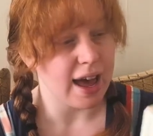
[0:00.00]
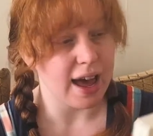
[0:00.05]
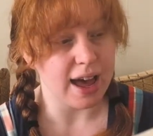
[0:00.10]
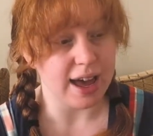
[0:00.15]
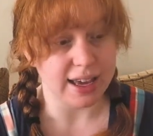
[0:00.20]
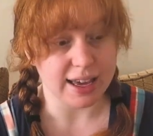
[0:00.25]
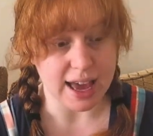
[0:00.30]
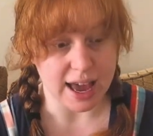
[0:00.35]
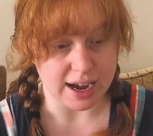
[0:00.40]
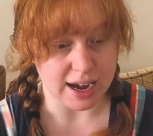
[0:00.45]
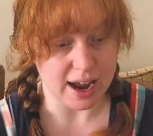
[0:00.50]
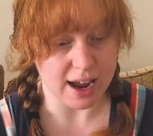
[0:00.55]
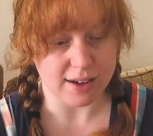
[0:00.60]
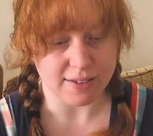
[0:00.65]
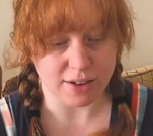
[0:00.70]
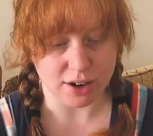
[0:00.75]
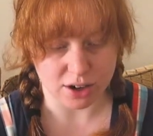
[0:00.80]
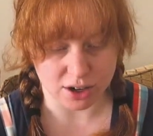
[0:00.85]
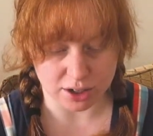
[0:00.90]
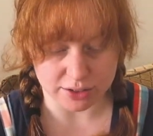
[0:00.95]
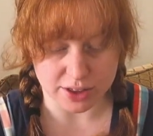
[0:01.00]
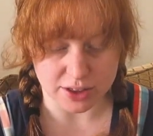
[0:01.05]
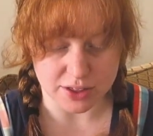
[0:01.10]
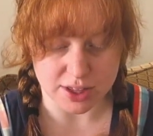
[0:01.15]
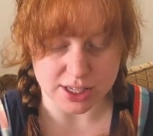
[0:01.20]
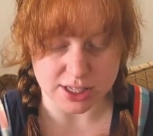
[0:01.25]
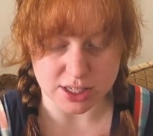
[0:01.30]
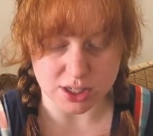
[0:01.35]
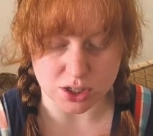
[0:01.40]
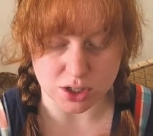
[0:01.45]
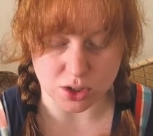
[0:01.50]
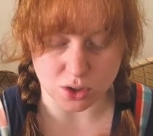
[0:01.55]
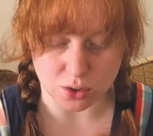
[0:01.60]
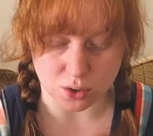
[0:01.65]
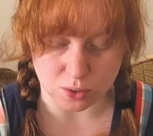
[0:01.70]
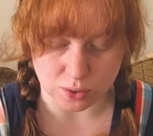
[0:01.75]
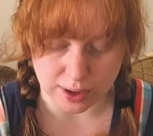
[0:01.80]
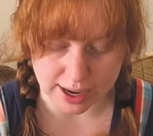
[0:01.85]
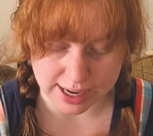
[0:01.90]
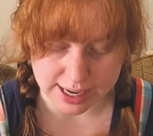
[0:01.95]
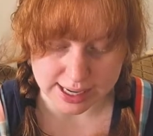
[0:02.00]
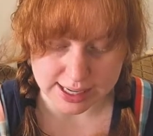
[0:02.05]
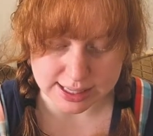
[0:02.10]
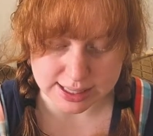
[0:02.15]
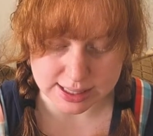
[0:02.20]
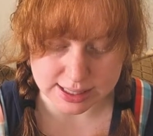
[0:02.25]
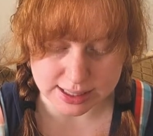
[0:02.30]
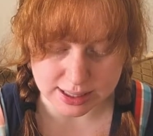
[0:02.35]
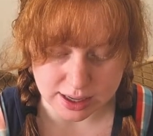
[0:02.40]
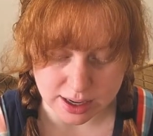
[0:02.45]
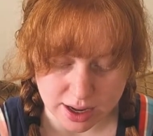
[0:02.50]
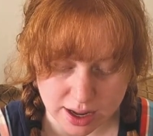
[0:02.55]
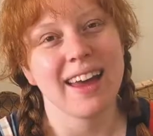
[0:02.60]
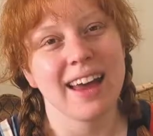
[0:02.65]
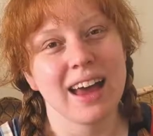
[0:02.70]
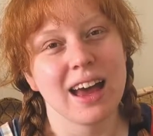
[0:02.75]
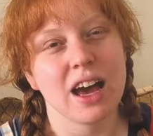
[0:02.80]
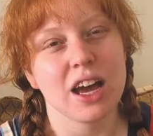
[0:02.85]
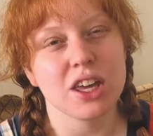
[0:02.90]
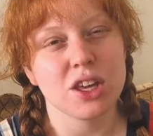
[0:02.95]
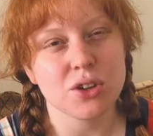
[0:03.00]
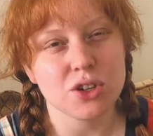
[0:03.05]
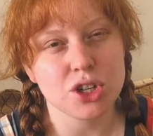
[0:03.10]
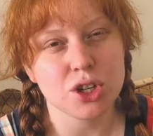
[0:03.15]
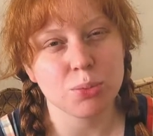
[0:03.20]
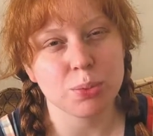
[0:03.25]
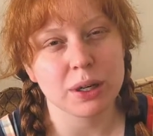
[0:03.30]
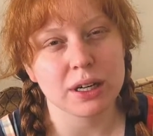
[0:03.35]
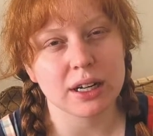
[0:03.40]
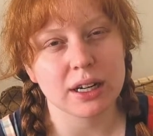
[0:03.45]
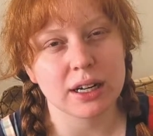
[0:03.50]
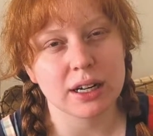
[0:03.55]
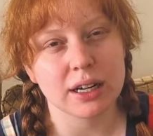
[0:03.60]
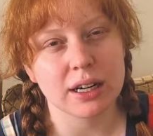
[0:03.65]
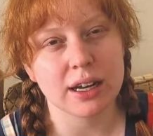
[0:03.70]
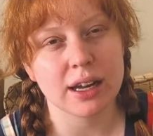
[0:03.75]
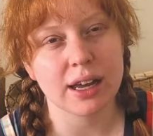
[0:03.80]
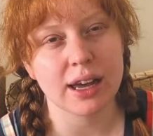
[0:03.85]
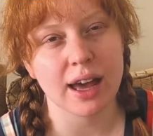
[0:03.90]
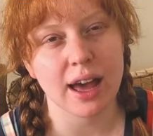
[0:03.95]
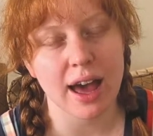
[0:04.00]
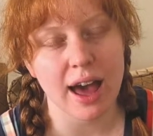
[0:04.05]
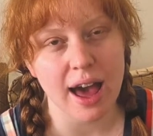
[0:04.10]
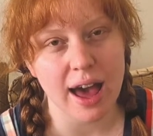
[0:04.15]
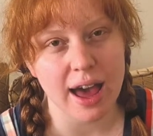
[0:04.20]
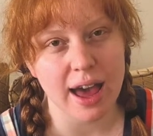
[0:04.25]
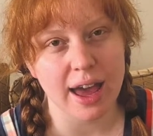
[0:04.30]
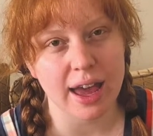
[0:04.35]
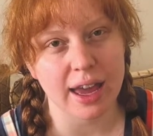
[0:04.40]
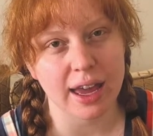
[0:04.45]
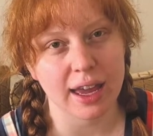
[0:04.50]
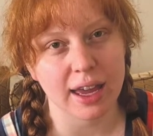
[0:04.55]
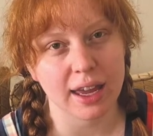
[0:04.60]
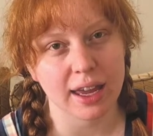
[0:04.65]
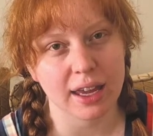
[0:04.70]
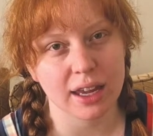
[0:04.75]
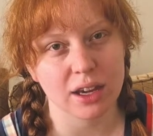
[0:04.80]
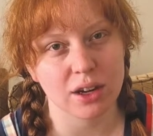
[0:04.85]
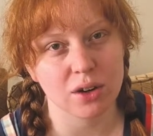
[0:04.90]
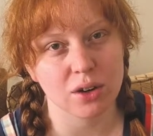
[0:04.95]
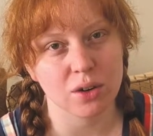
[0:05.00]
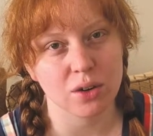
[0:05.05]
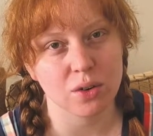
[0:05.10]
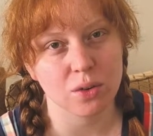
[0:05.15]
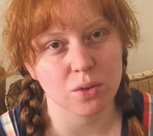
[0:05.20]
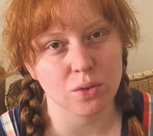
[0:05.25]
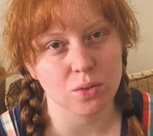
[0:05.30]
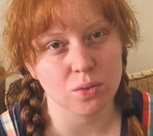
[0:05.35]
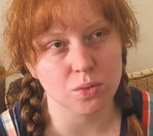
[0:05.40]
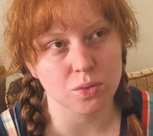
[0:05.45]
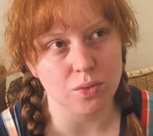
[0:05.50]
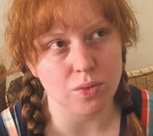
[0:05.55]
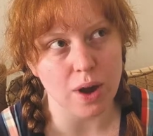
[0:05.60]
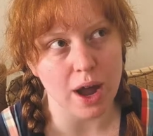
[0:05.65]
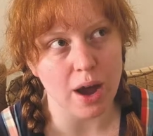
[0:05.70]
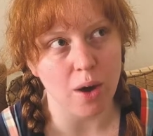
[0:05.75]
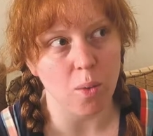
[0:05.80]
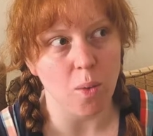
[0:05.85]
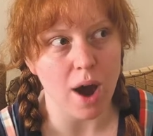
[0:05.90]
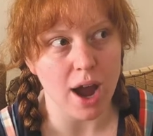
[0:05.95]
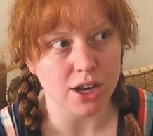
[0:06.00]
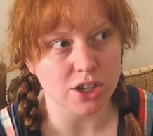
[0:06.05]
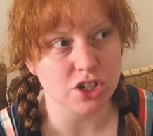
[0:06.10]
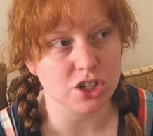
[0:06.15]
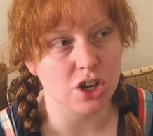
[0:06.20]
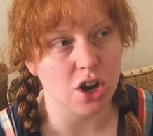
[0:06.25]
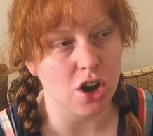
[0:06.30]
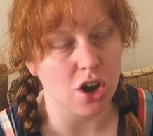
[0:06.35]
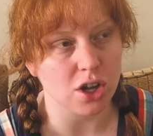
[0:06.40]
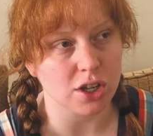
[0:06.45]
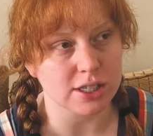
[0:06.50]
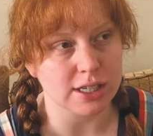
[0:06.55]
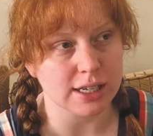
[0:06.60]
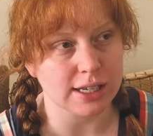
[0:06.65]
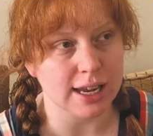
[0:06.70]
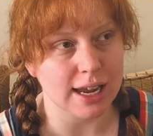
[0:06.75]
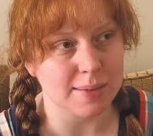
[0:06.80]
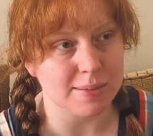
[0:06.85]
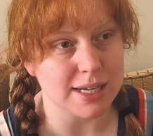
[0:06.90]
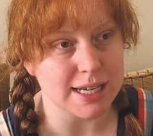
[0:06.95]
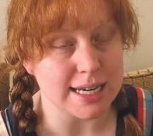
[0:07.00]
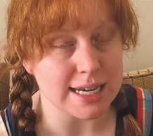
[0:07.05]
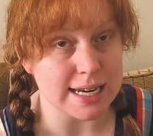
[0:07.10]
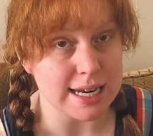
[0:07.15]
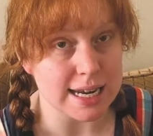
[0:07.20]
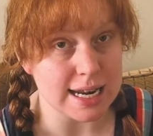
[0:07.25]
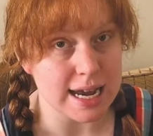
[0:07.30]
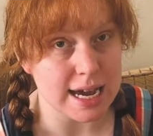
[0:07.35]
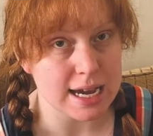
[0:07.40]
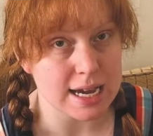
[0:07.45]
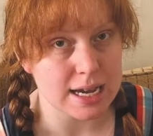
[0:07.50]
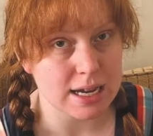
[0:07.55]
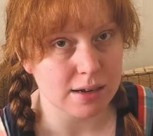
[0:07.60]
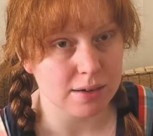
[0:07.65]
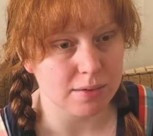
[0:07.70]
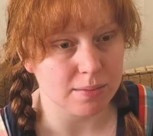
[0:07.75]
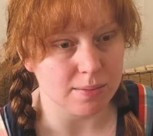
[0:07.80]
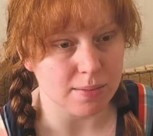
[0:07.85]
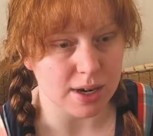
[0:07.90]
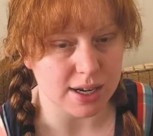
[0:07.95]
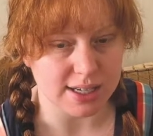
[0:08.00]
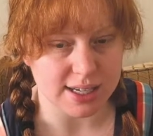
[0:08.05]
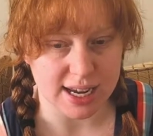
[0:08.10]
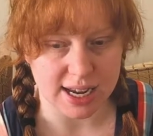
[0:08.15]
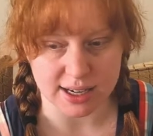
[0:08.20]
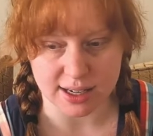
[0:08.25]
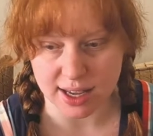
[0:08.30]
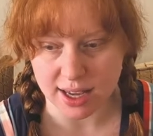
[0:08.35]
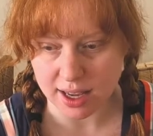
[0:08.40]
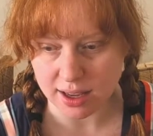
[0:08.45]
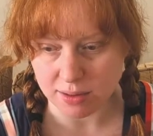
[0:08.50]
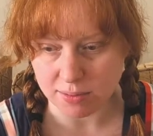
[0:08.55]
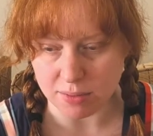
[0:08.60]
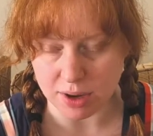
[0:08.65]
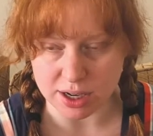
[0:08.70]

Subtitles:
Again, I've heard that this is great. A YouTuber I watch named Nina Montagnier,